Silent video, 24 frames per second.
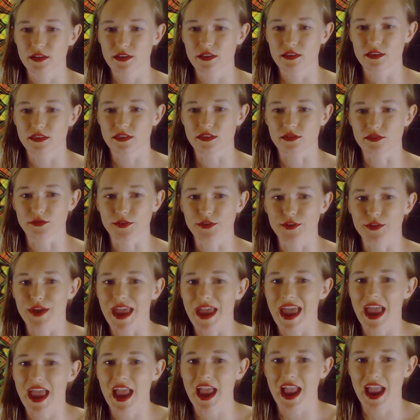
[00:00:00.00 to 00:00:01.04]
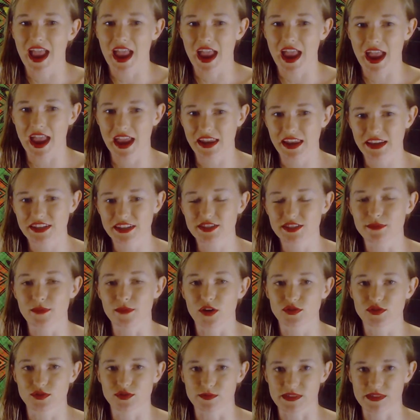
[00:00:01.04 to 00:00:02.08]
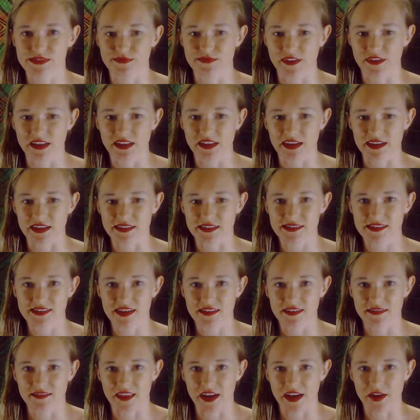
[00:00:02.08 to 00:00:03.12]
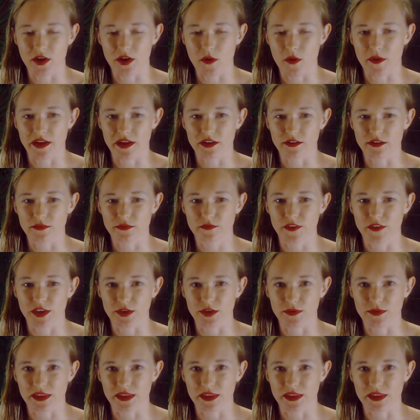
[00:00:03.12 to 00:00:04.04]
through any tumultuous feelings that are going on for you at the